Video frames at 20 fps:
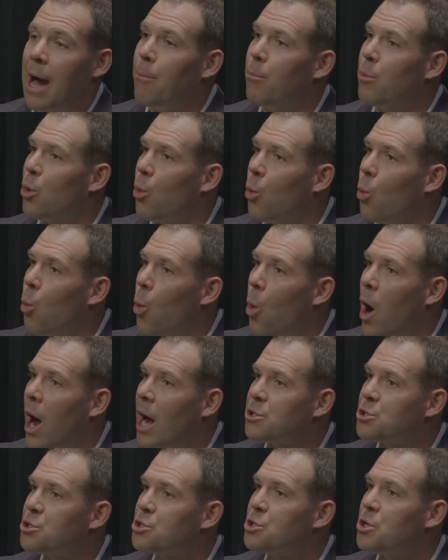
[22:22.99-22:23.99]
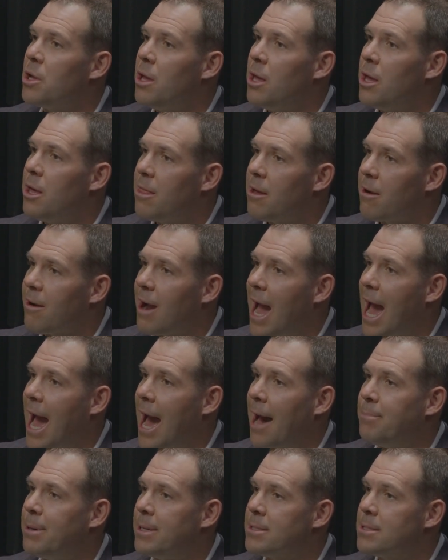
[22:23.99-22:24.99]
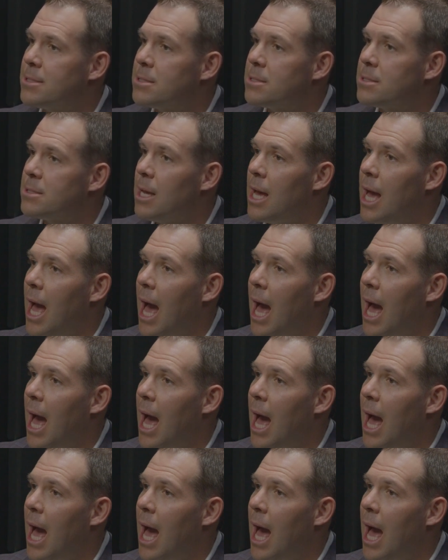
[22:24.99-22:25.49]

I'm going to watch their habits.